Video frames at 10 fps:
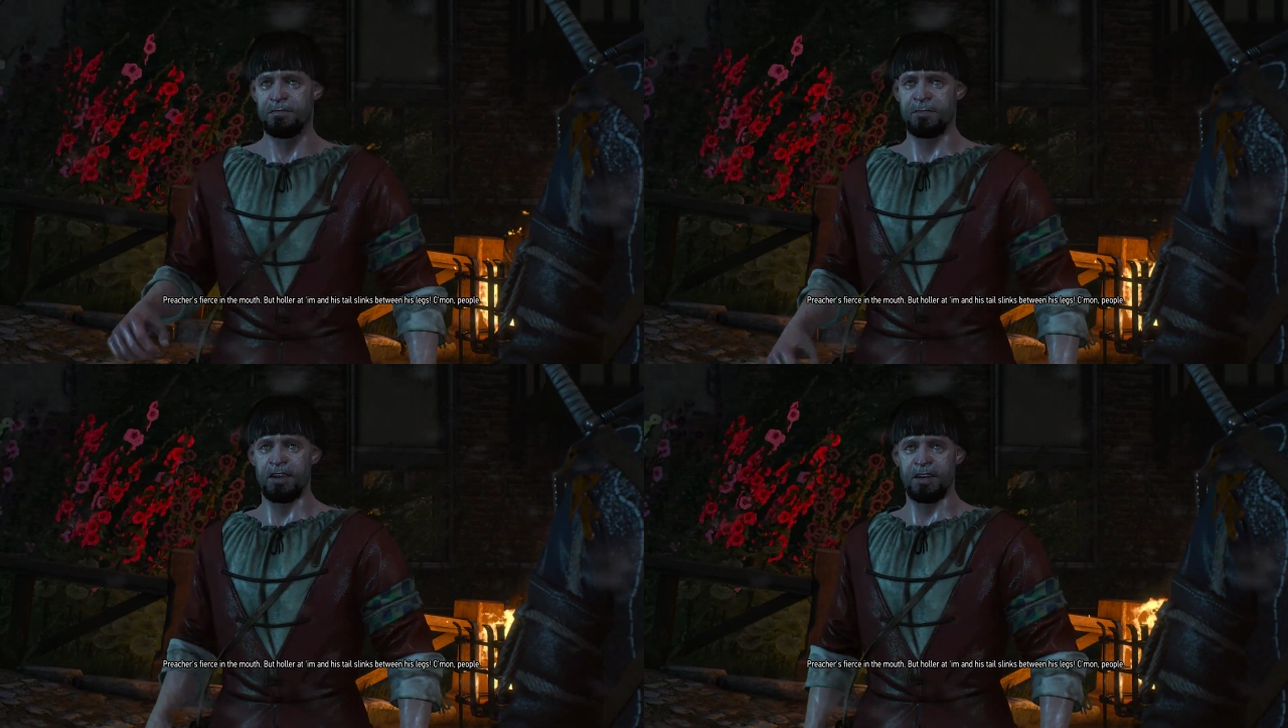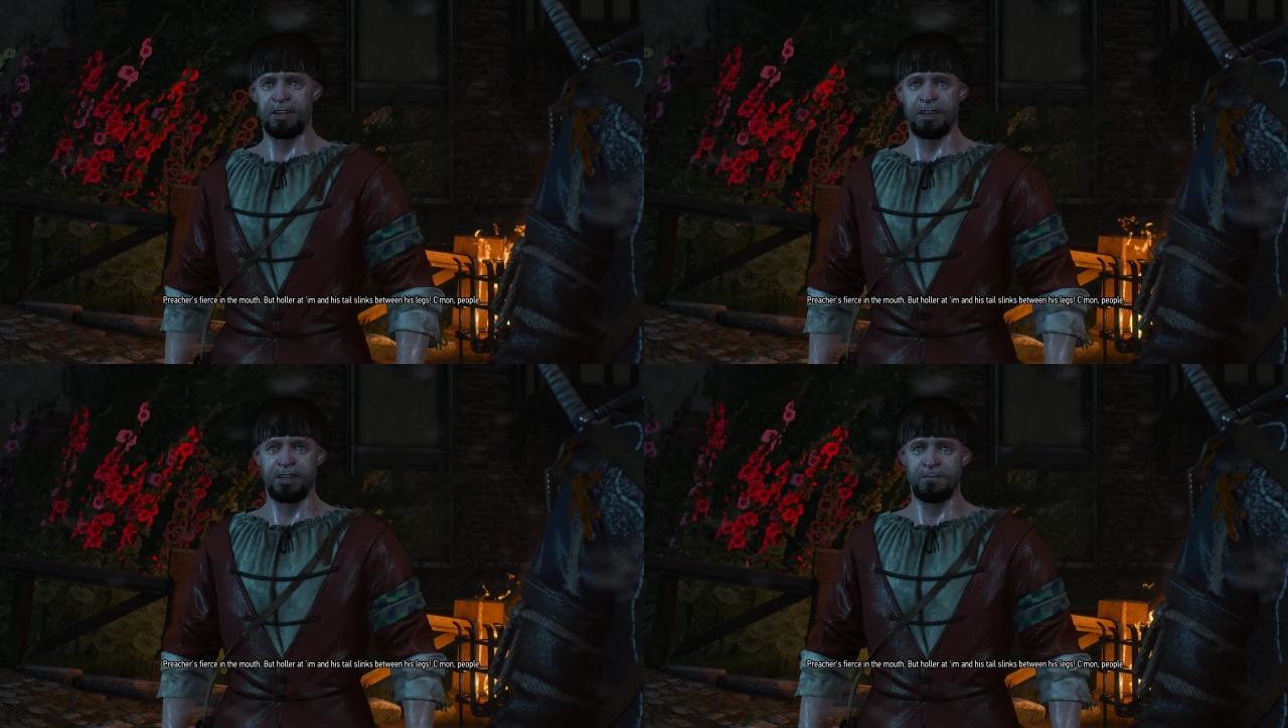Put
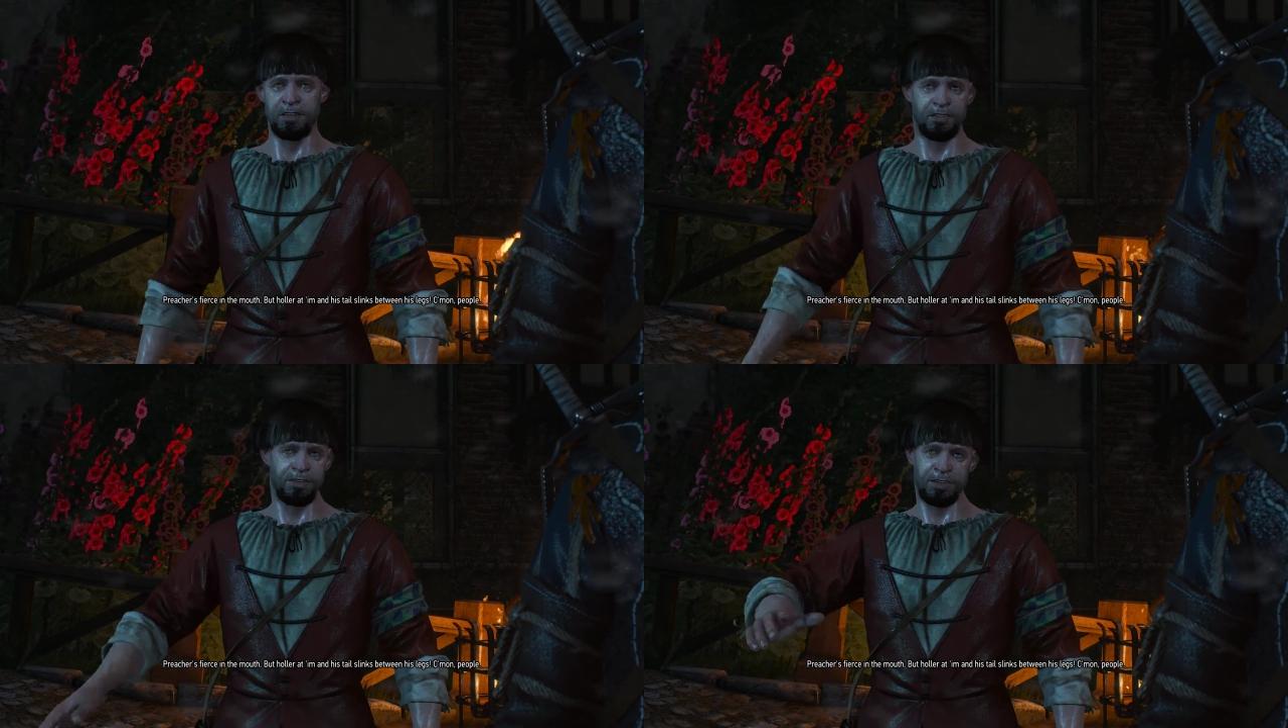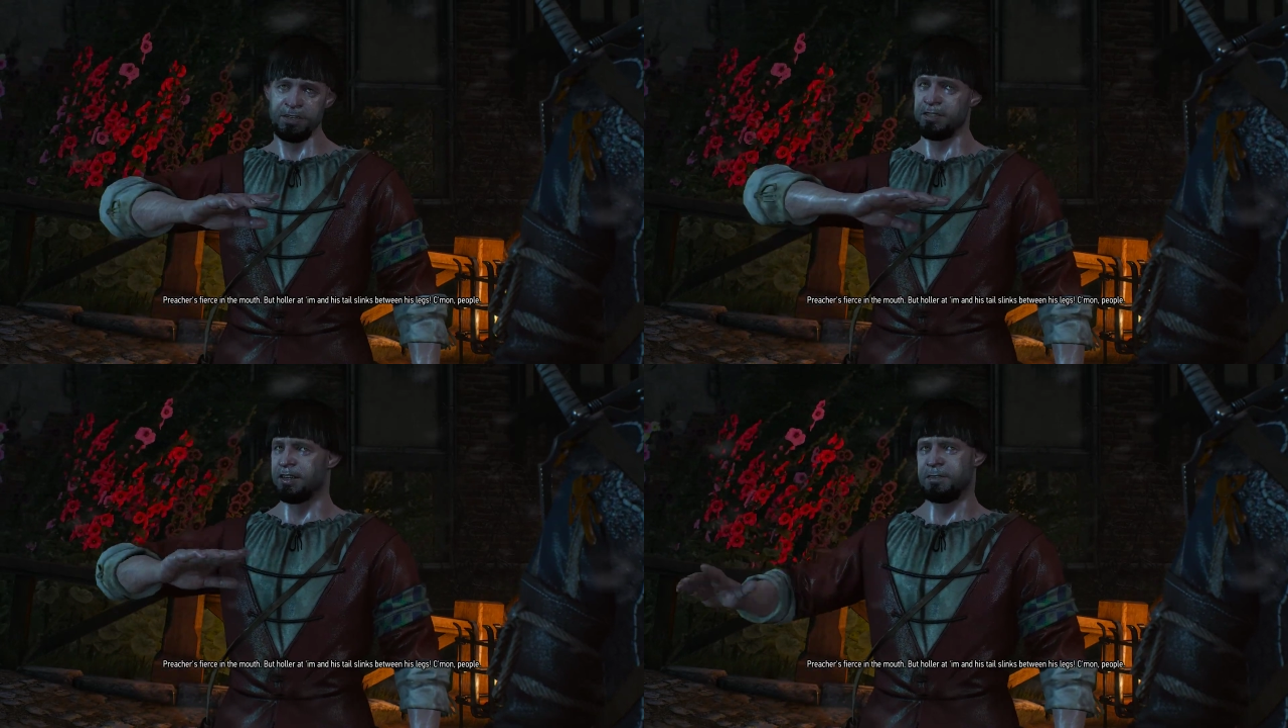are at him and his
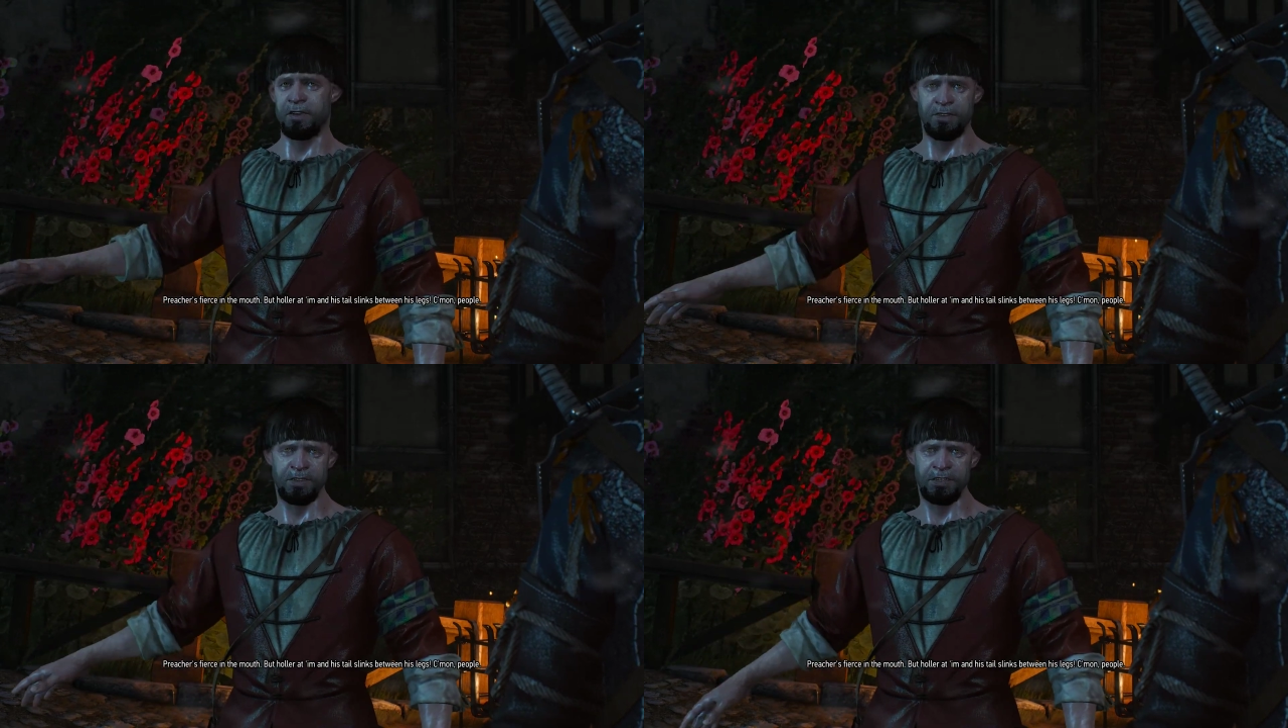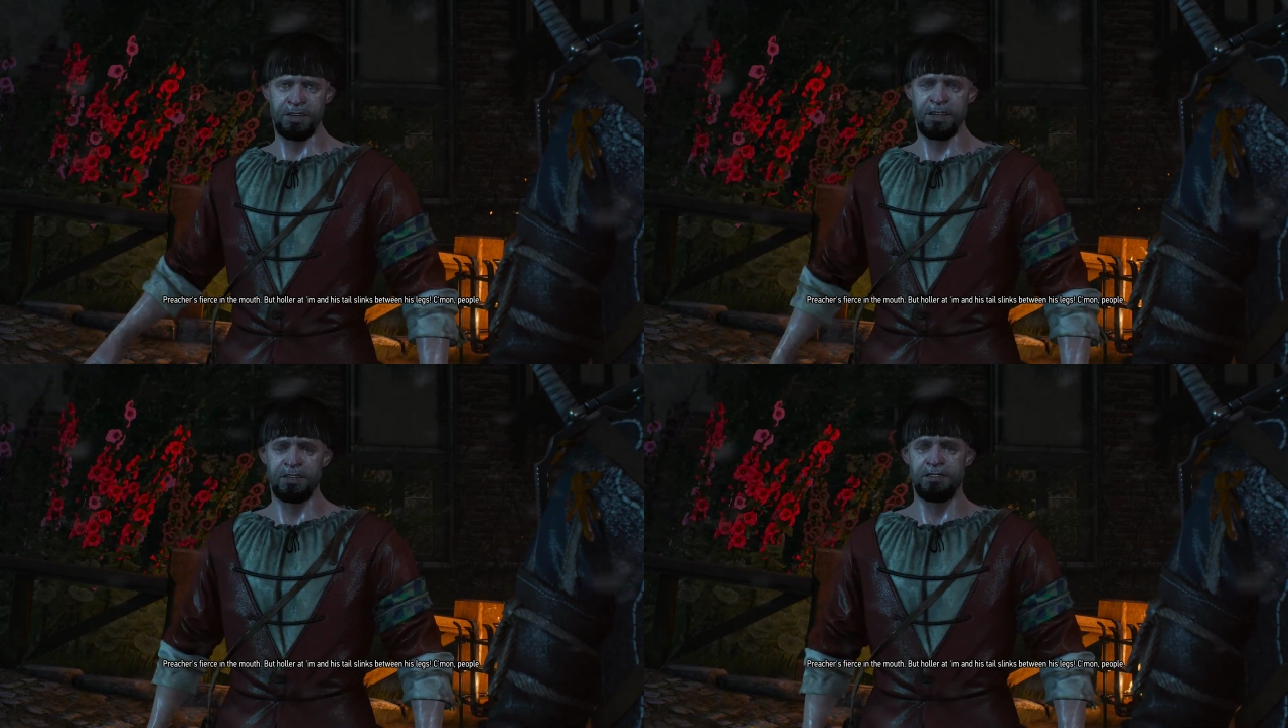tail slinks between his
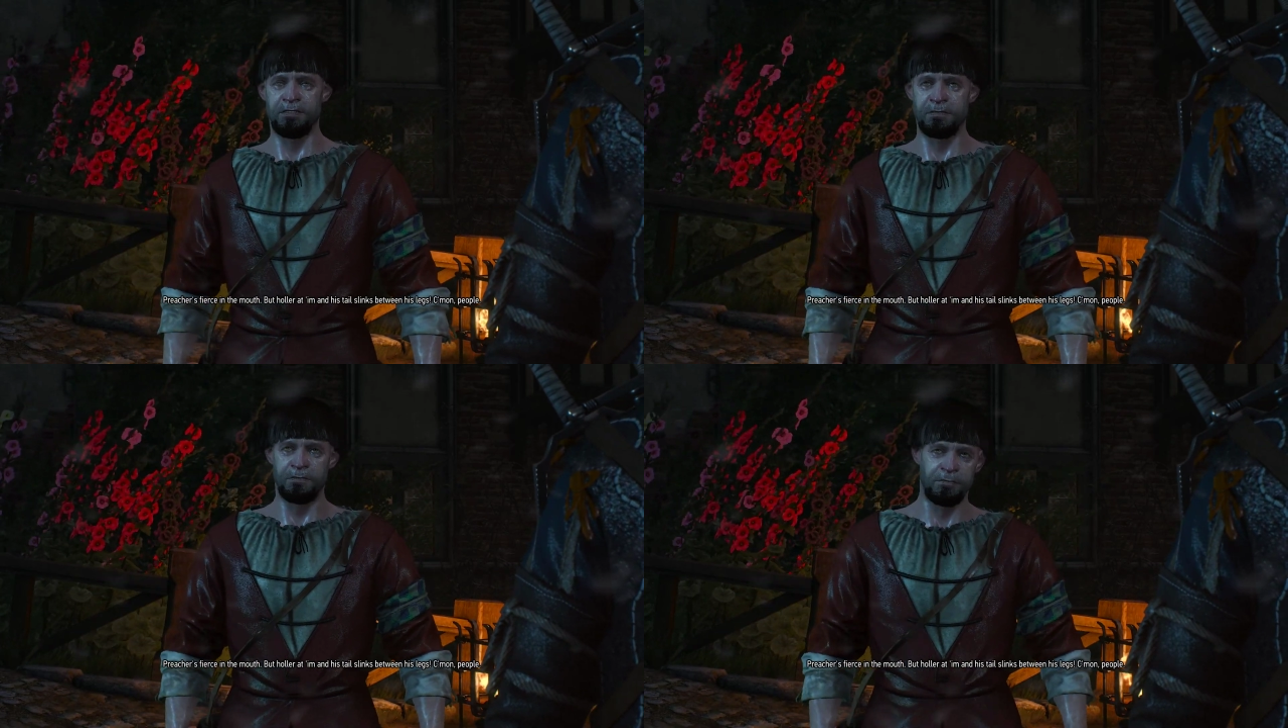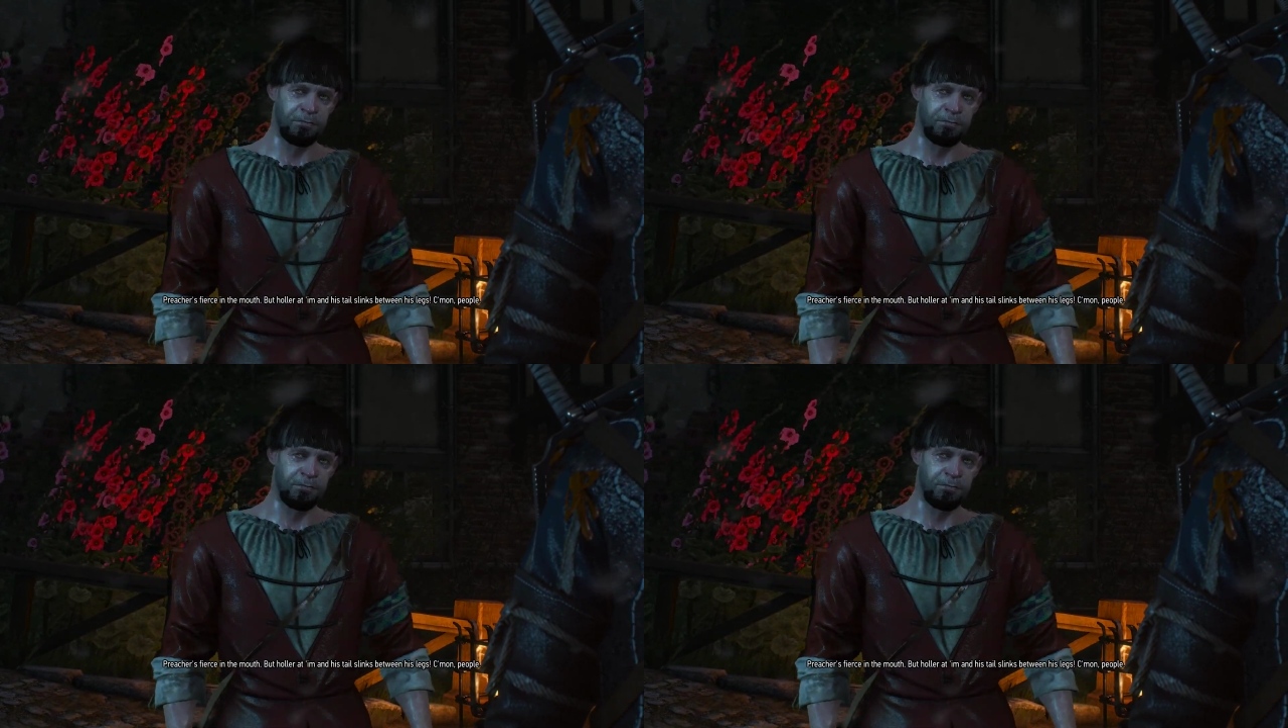legs.